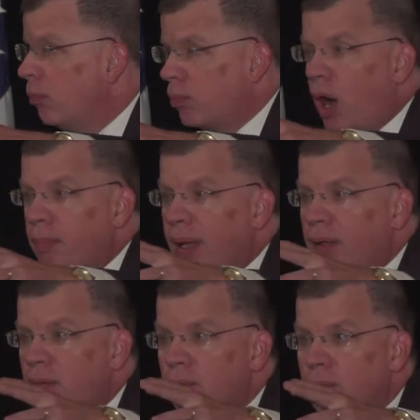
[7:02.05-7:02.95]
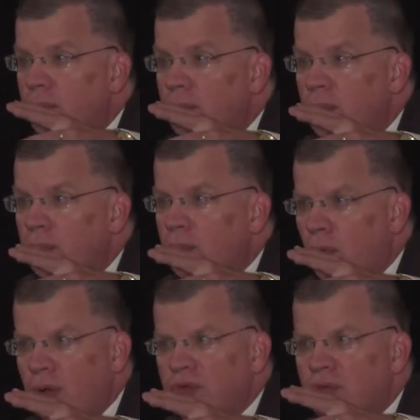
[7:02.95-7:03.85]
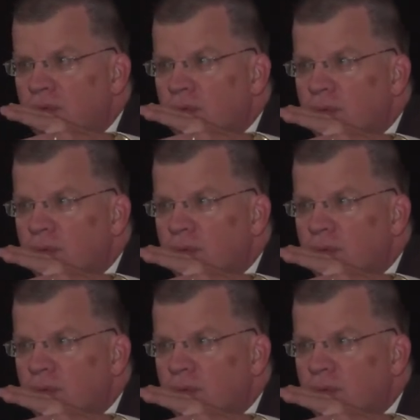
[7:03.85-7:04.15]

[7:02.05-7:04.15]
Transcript: broadband, roads,